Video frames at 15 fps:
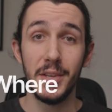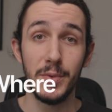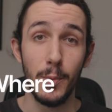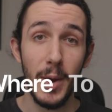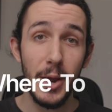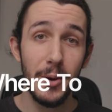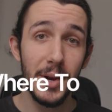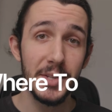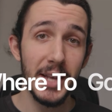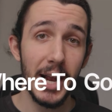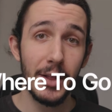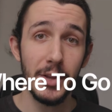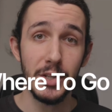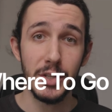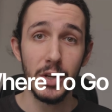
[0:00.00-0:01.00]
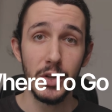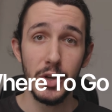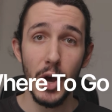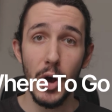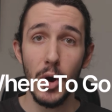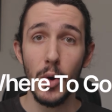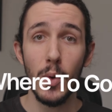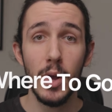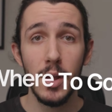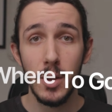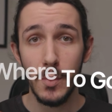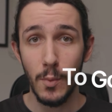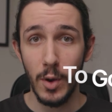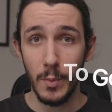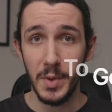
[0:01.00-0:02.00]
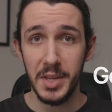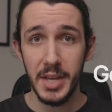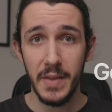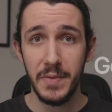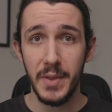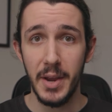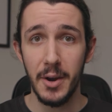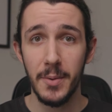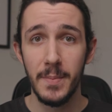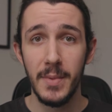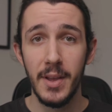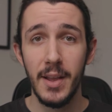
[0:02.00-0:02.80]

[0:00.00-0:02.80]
is where exactly to go when we get there.